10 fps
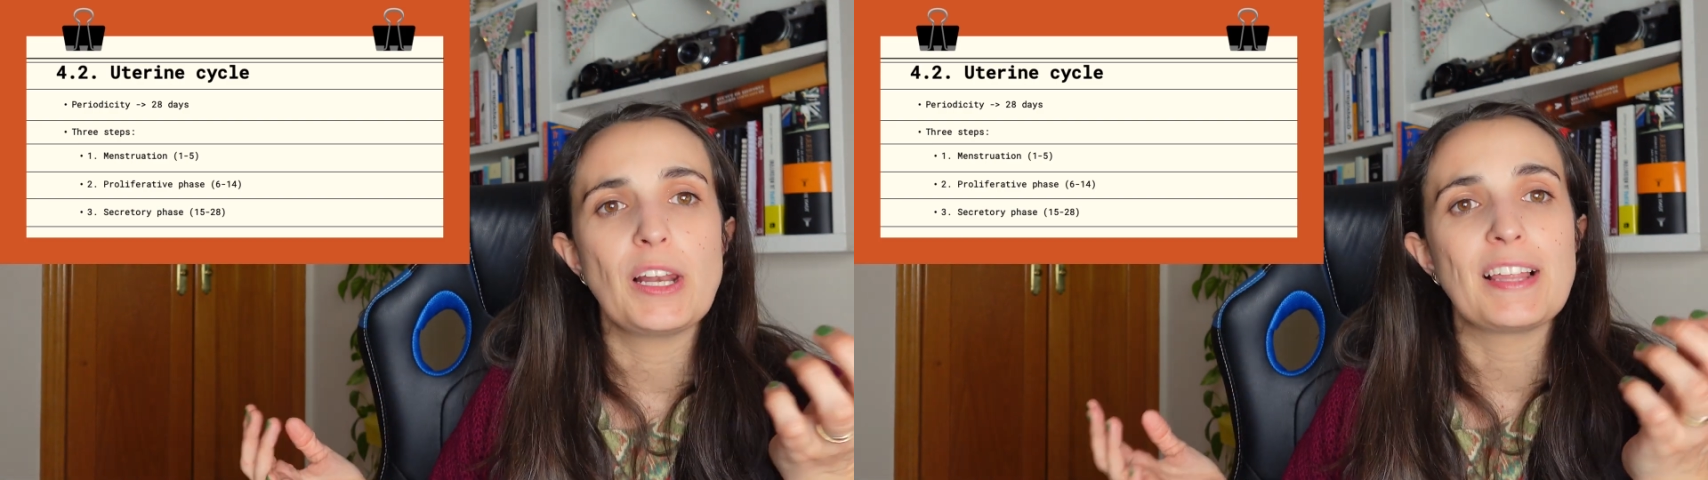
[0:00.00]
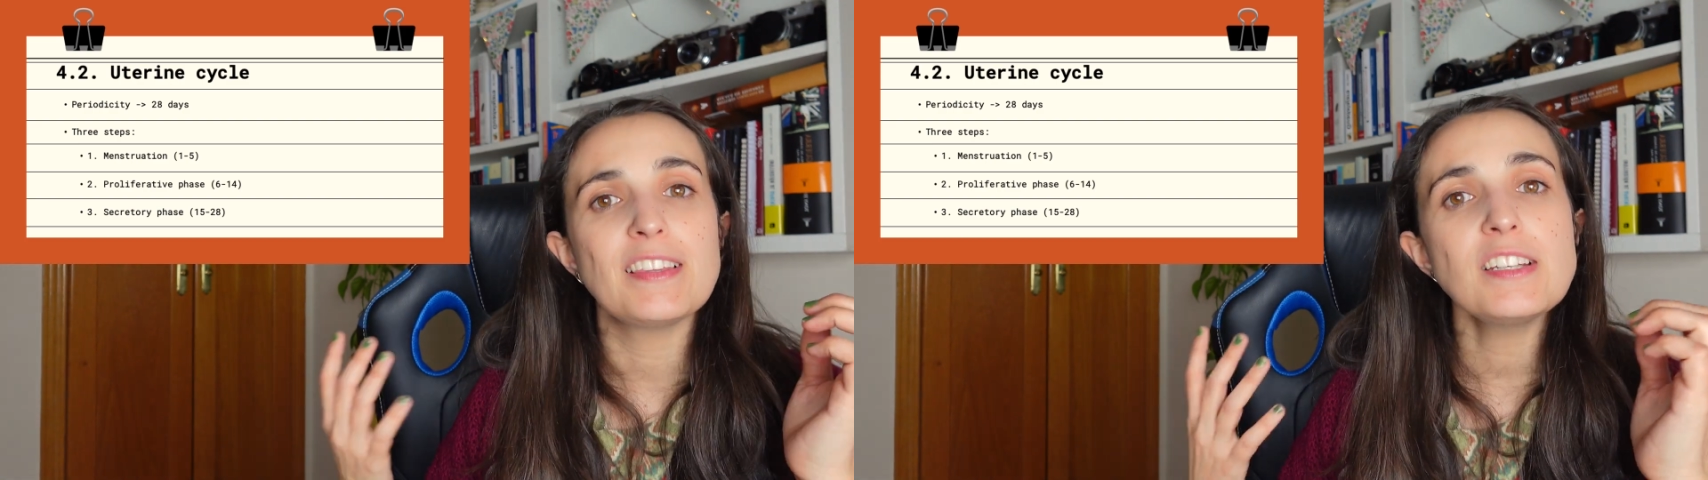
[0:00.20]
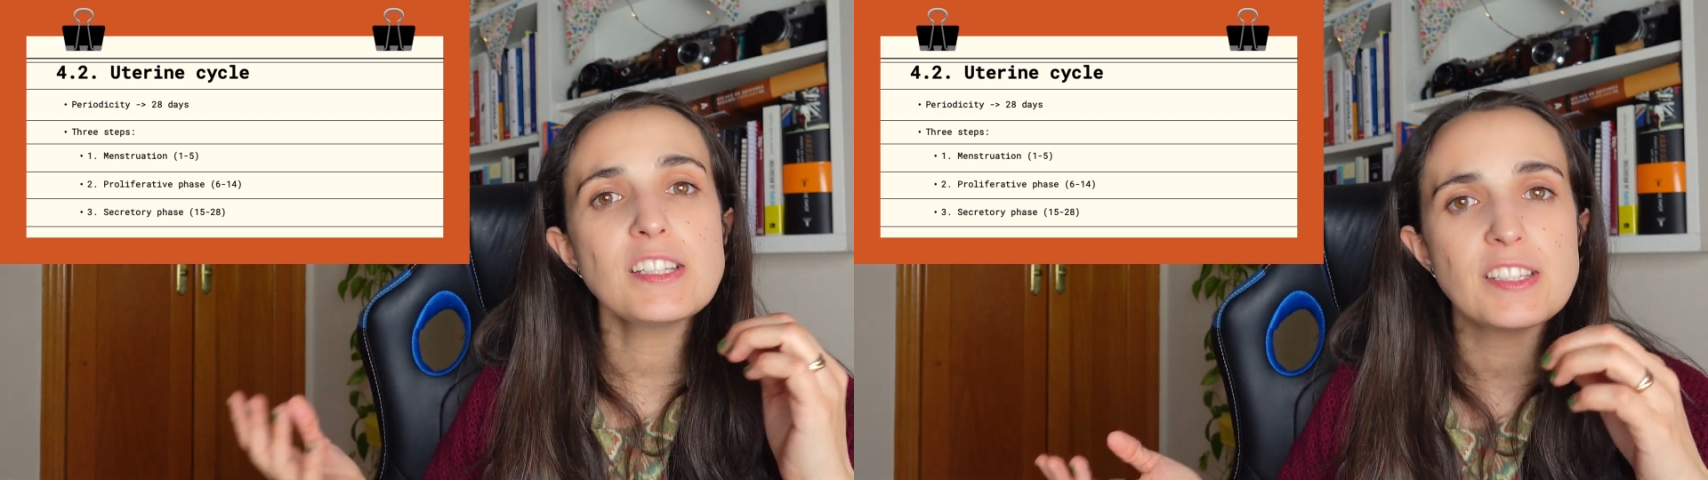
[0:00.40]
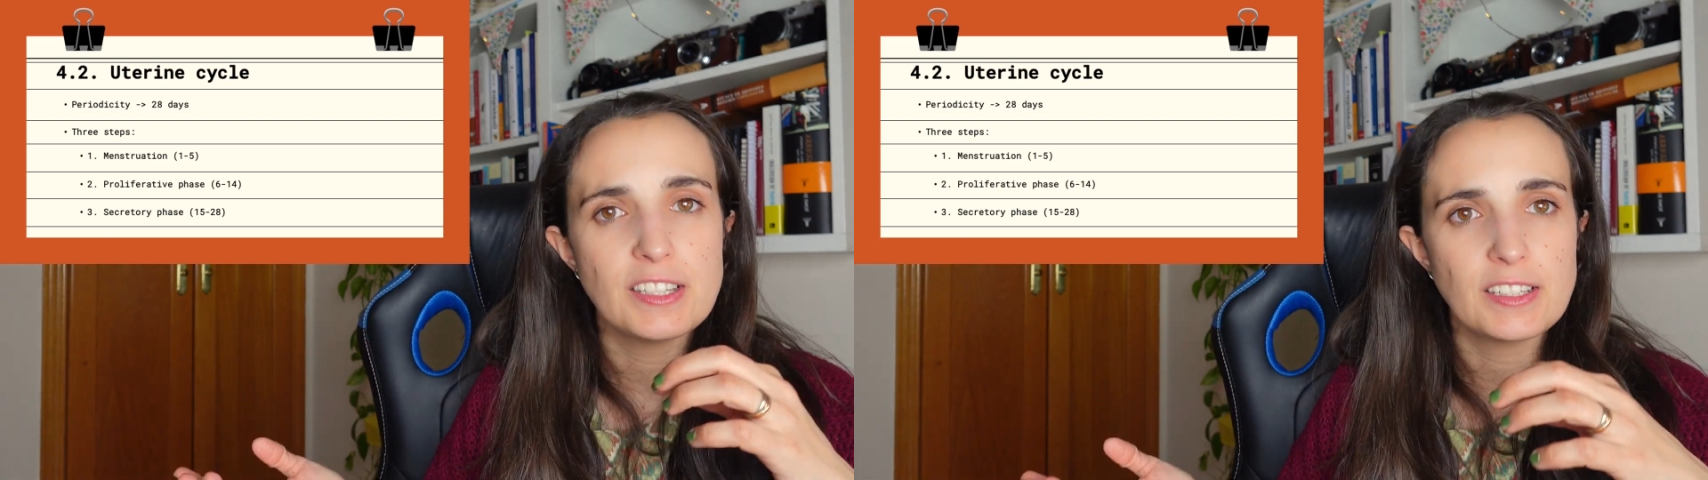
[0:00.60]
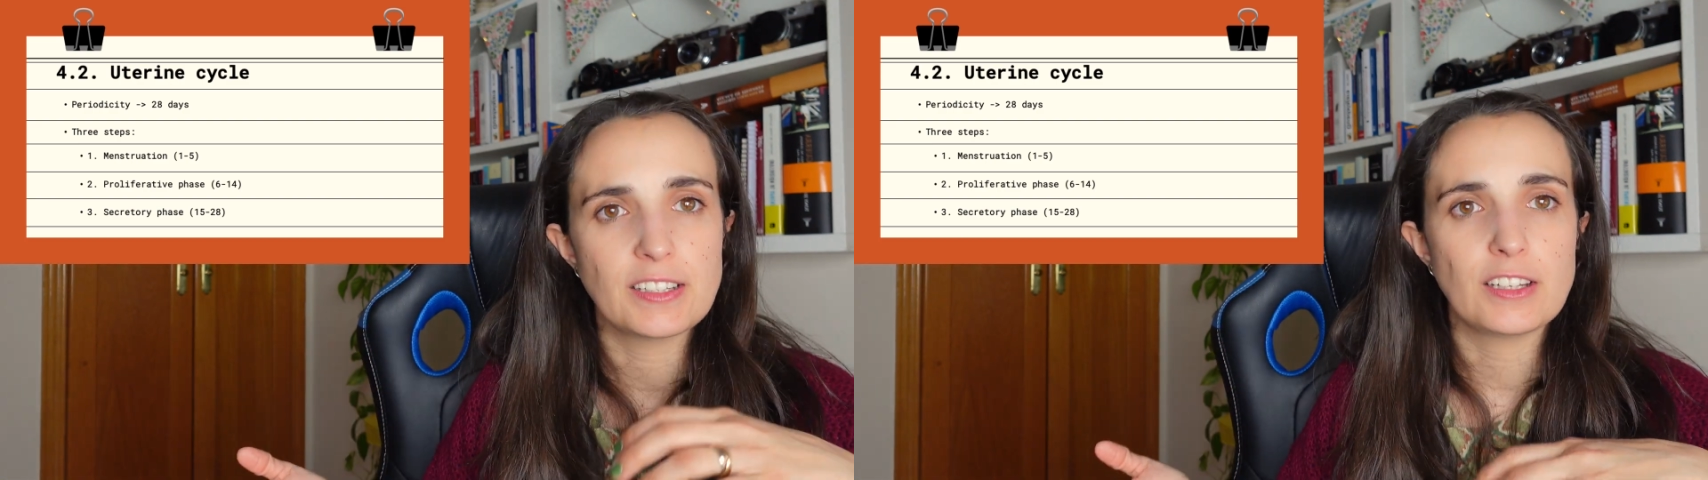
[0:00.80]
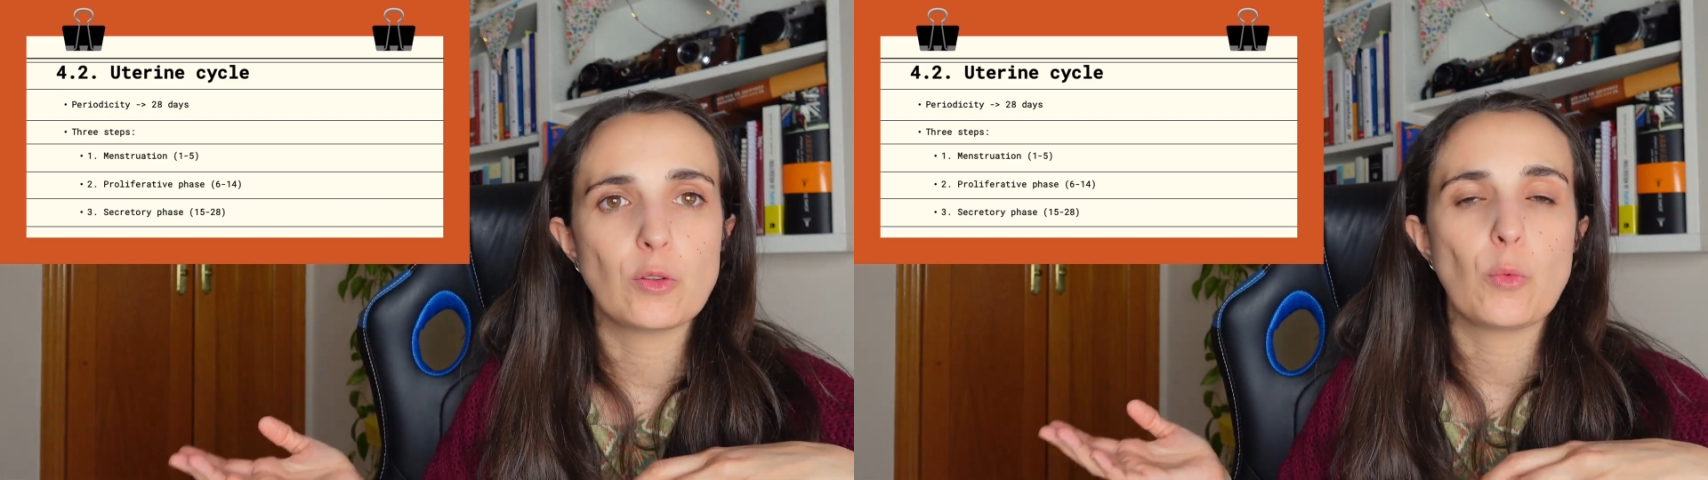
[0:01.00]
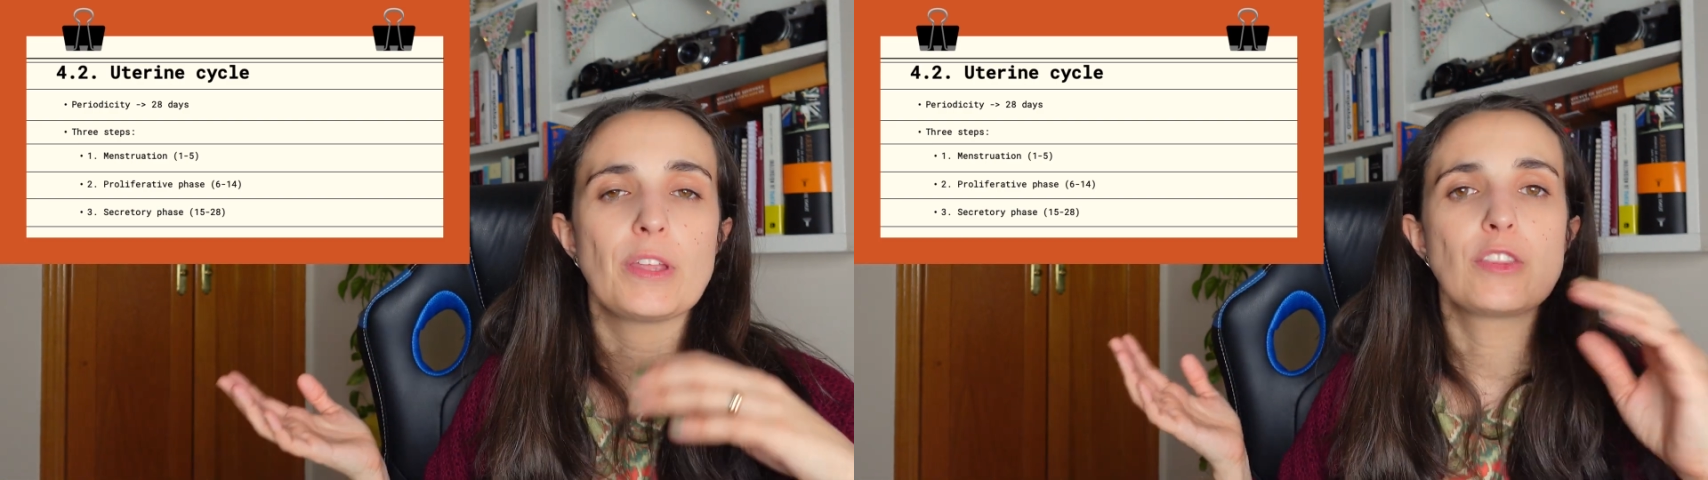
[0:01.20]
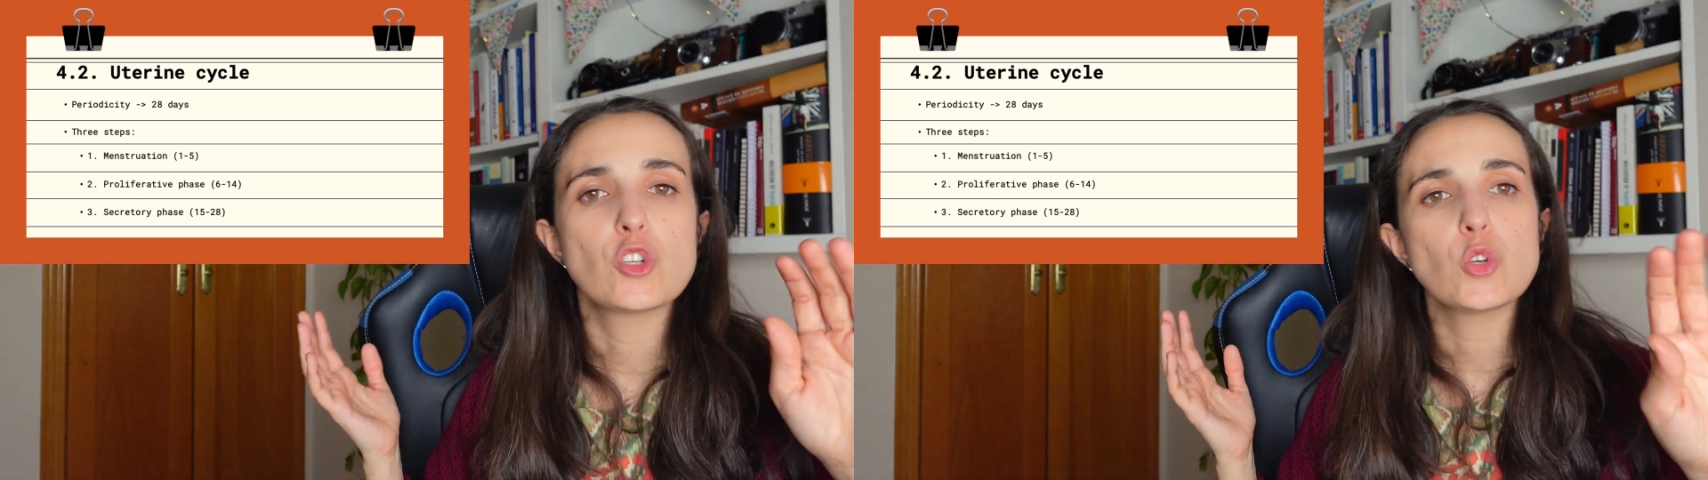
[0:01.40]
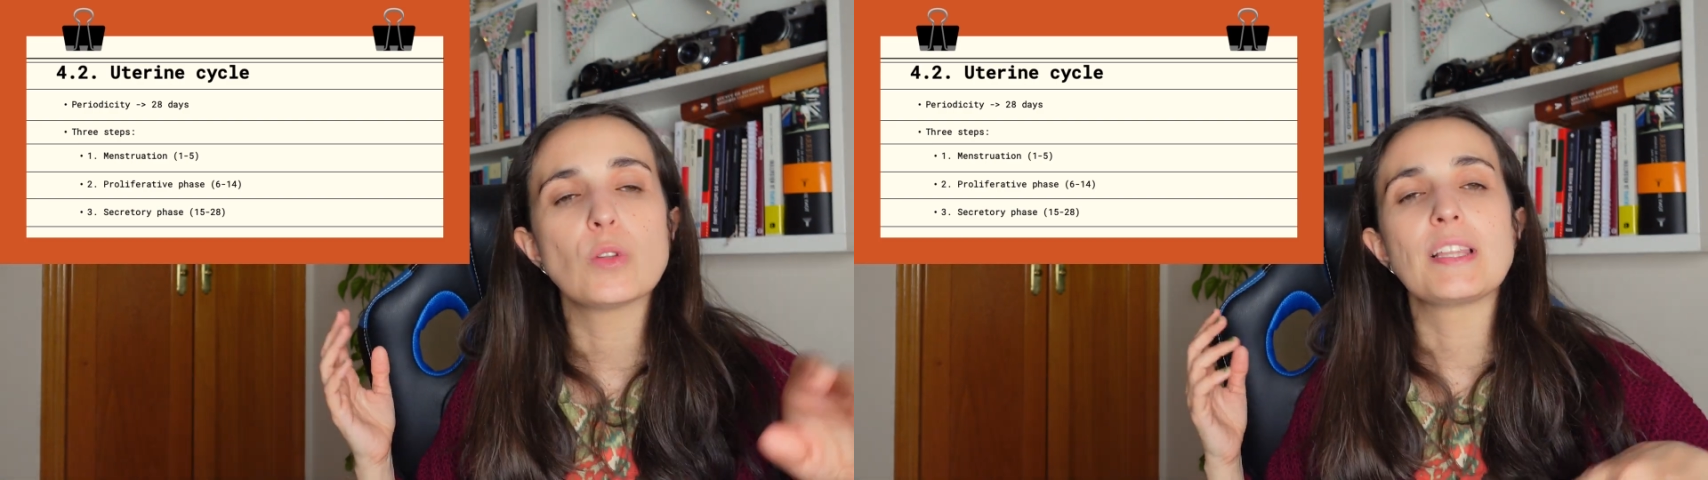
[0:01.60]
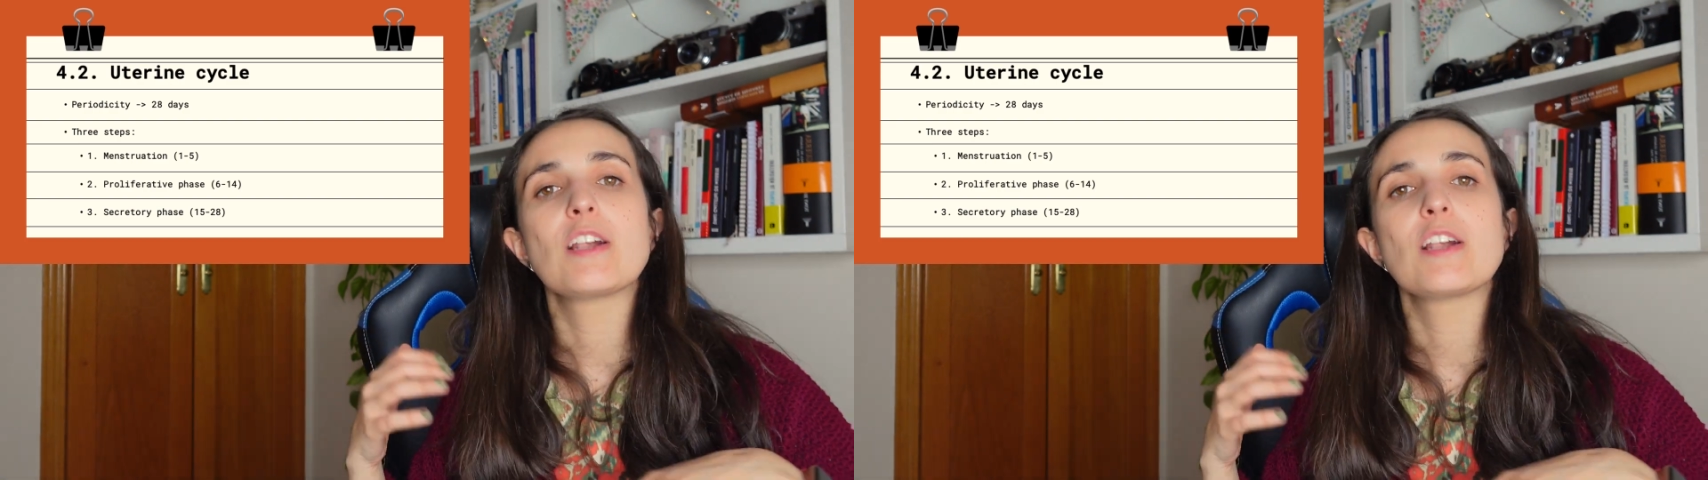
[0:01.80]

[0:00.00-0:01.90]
understand that we should